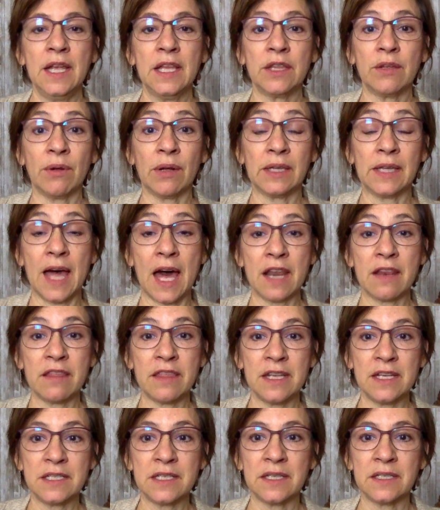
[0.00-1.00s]
There are a lot of
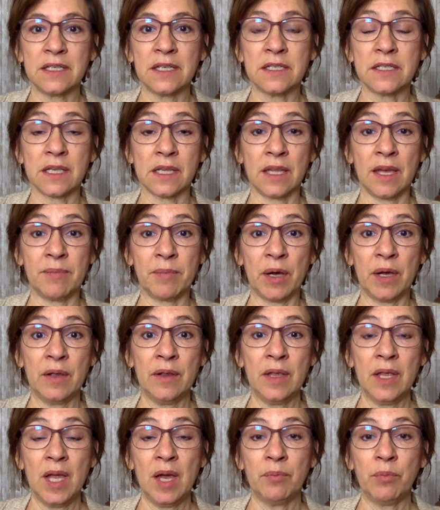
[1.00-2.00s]
things in the dilemma,
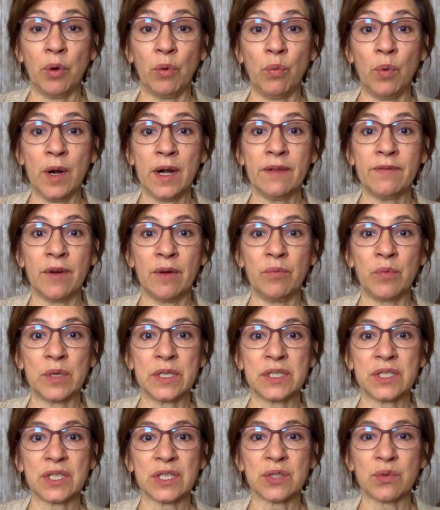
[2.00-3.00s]
but one of them
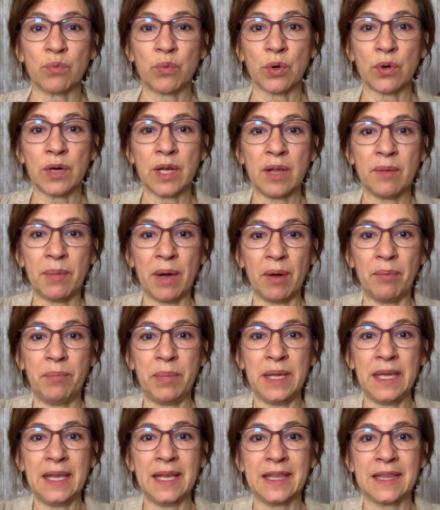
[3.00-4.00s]
was just worry about
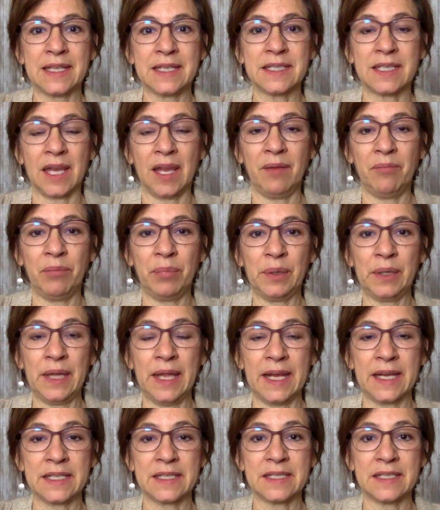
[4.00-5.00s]
being in the same
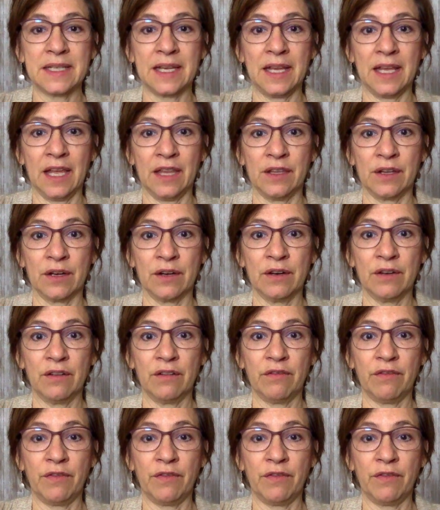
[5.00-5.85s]
place together